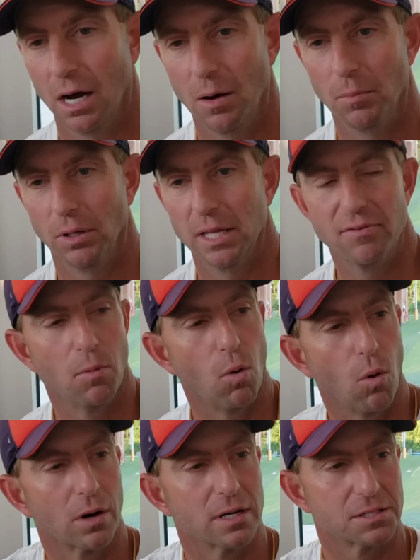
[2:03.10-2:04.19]
unbelievable
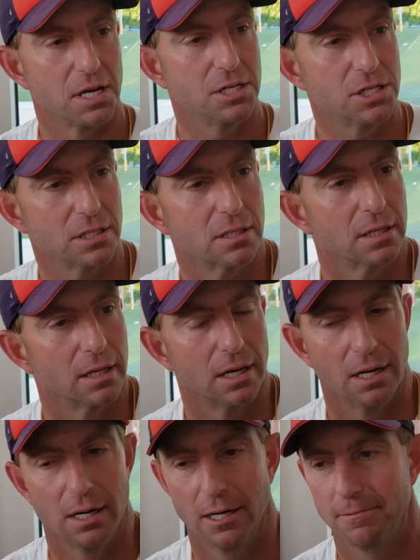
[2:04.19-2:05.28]
organization,
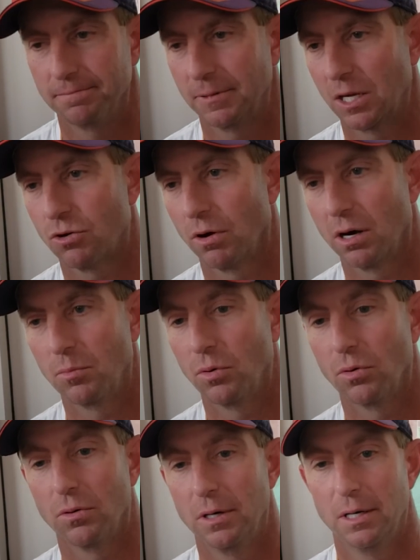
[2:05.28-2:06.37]

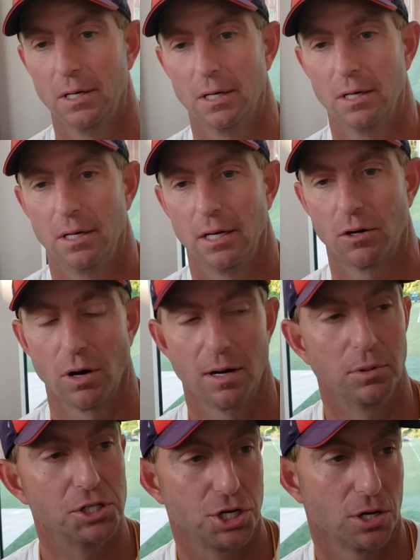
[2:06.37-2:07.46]
incredible,
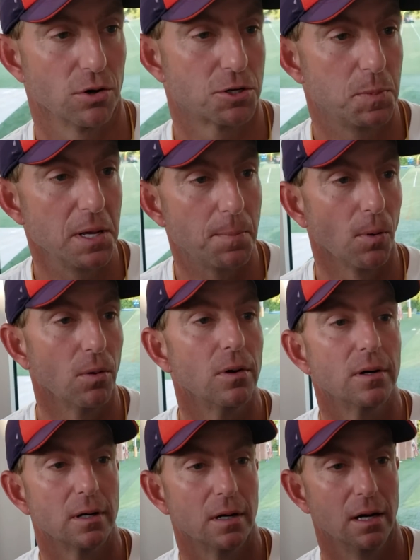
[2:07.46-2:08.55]
incredibly generous people.
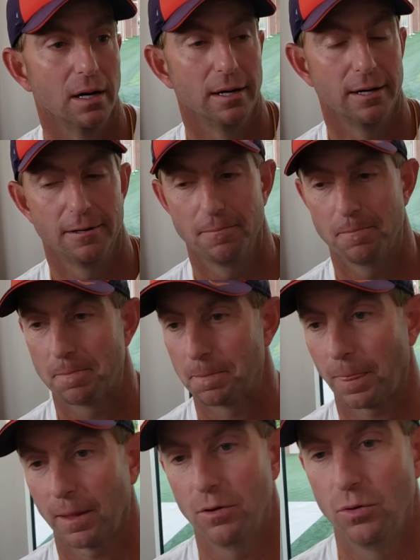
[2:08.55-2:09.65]
Um,
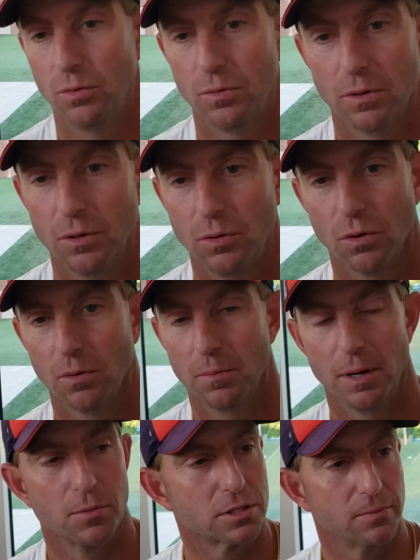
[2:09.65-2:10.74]
who, who, are
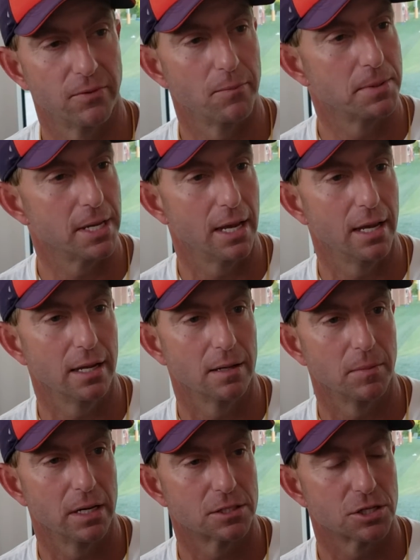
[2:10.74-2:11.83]
members of IPTAY. I
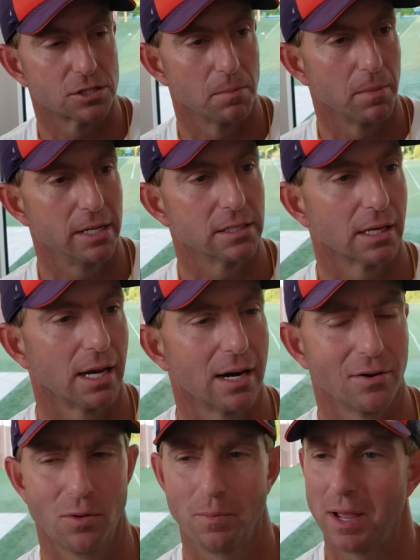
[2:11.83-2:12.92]
mean, it's just amazing. I
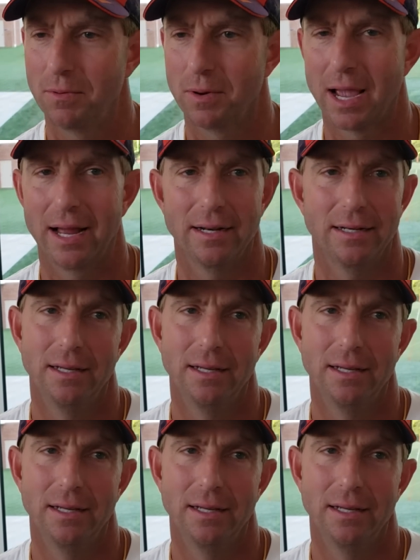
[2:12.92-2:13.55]
don't know, maybe we got